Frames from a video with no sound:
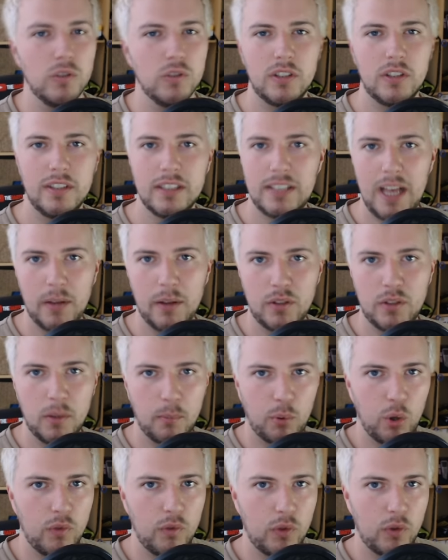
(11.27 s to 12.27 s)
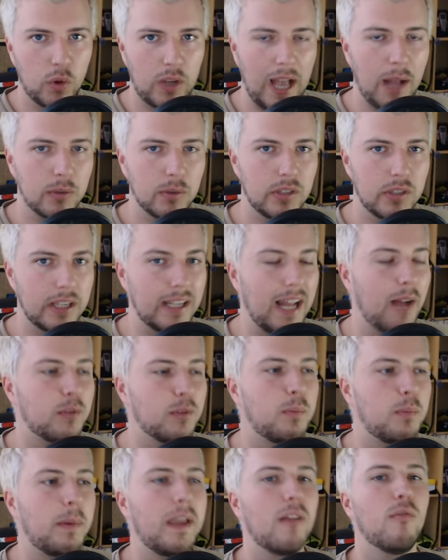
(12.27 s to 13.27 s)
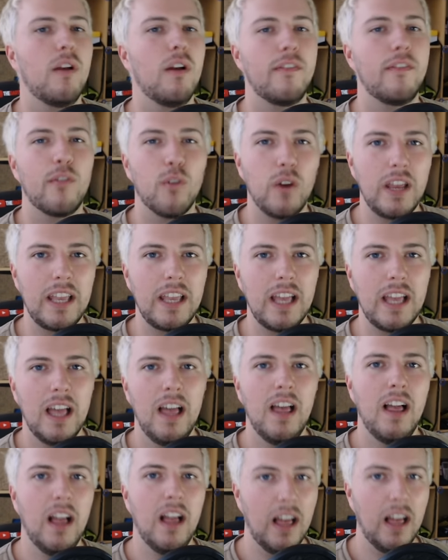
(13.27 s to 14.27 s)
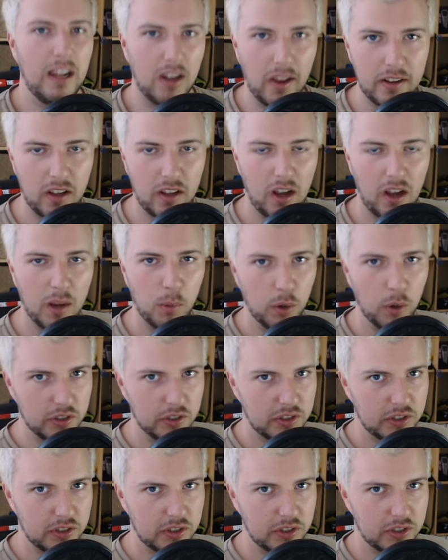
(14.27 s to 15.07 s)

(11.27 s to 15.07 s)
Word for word: This is how to improve your counting and how to be a referee like I was.